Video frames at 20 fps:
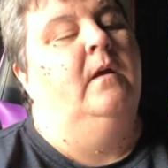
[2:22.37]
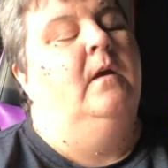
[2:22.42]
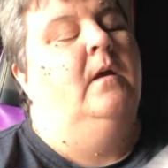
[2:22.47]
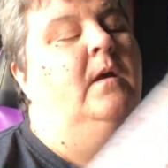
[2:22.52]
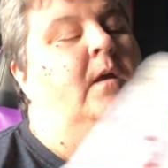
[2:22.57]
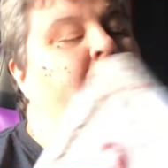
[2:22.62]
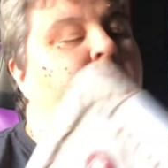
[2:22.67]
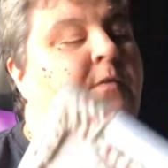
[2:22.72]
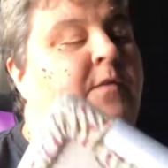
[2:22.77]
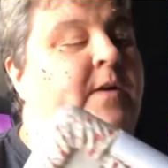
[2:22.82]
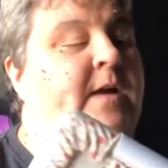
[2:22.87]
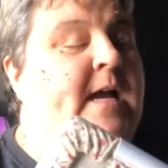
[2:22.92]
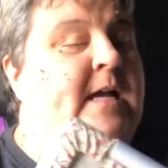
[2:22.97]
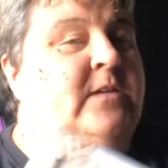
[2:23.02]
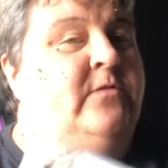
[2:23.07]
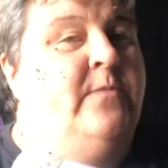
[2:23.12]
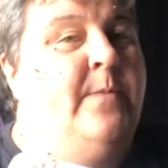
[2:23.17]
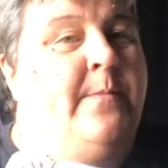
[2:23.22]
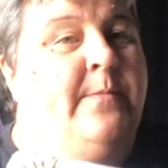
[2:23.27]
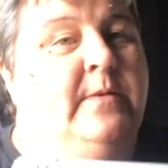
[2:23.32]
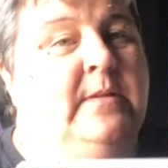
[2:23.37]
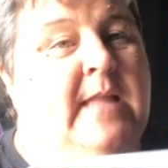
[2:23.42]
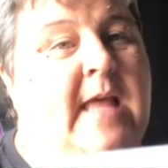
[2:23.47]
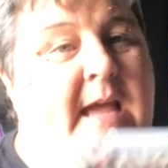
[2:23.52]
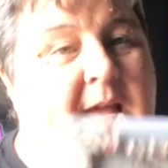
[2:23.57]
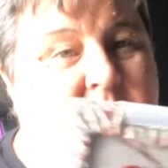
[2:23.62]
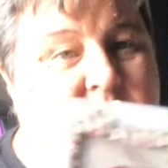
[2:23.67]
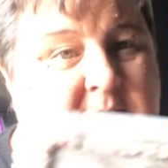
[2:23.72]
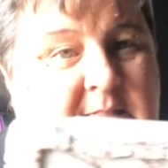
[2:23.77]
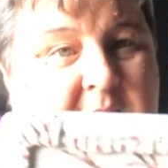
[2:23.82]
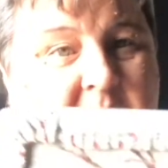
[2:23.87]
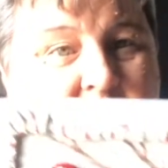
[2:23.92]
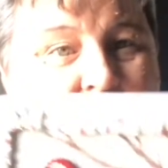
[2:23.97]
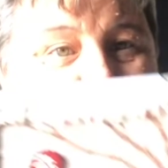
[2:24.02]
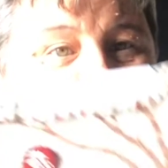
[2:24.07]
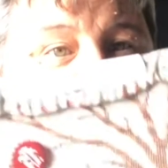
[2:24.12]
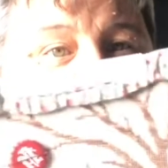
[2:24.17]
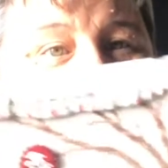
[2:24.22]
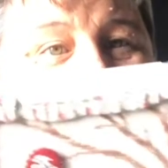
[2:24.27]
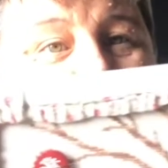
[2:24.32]
If you guys remember last time,
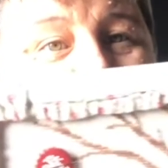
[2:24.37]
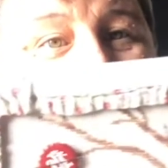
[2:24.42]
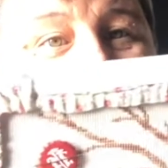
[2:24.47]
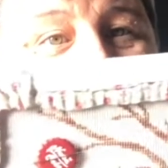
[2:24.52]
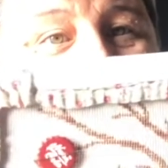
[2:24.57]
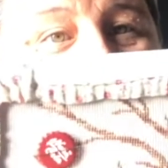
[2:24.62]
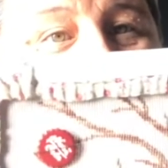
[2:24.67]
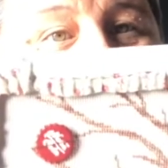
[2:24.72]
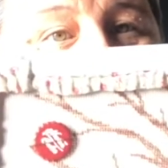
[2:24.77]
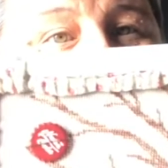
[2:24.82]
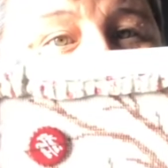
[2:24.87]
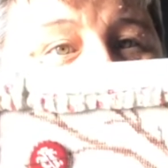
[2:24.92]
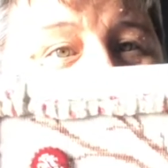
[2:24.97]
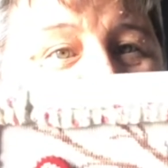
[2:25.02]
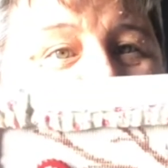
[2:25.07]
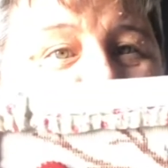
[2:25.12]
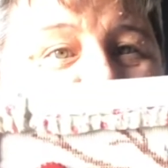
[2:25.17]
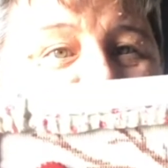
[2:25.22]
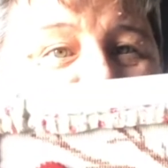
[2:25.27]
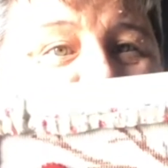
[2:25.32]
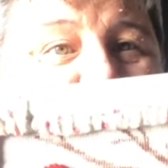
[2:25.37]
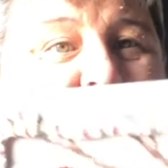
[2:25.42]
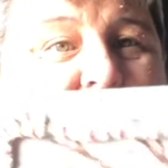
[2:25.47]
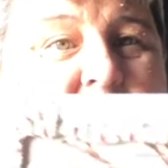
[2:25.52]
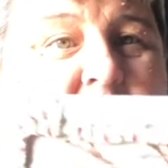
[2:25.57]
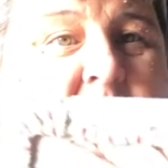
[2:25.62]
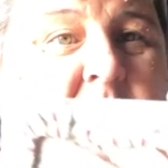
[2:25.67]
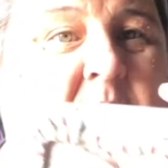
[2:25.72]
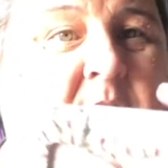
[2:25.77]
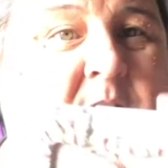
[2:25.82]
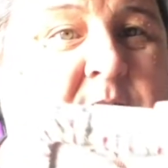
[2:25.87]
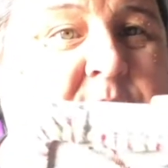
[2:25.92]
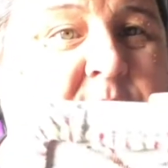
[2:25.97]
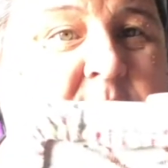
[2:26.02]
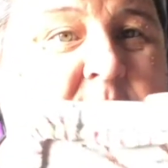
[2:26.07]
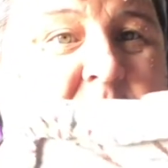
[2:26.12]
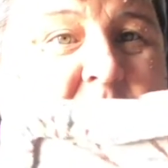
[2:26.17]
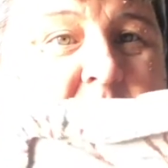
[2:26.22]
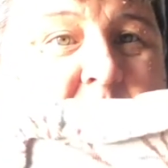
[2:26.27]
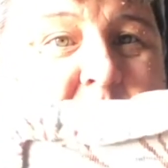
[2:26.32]
the temperature tree was all
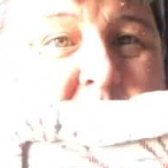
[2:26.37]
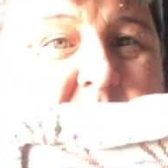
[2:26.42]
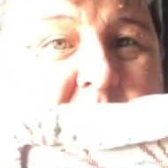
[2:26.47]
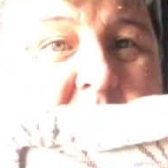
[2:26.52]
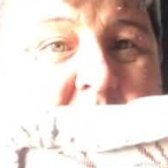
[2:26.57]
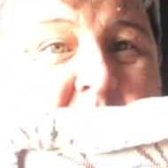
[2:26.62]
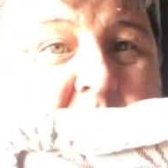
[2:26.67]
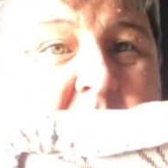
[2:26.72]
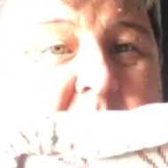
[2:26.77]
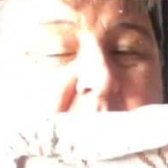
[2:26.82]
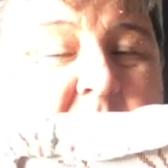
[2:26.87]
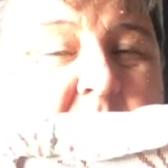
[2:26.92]
filled up to